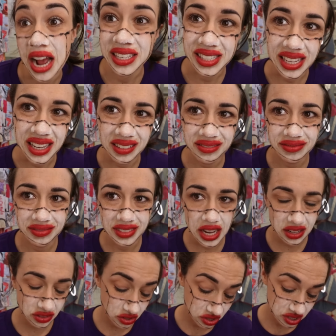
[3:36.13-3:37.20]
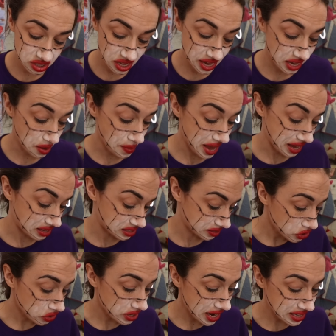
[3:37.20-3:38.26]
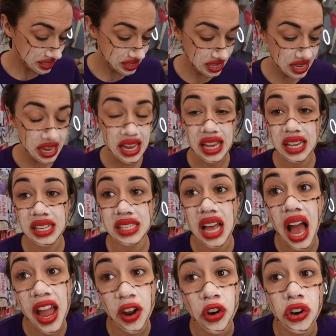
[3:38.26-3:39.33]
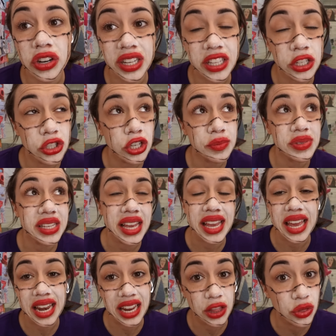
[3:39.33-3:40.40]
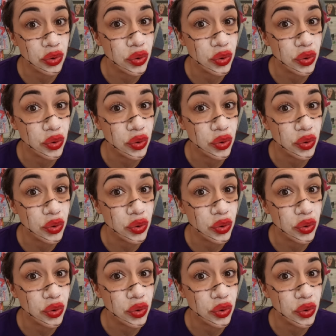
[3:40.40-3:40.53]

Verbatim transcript: See, that looks like a mix. So next thing is I heard that the germs can get in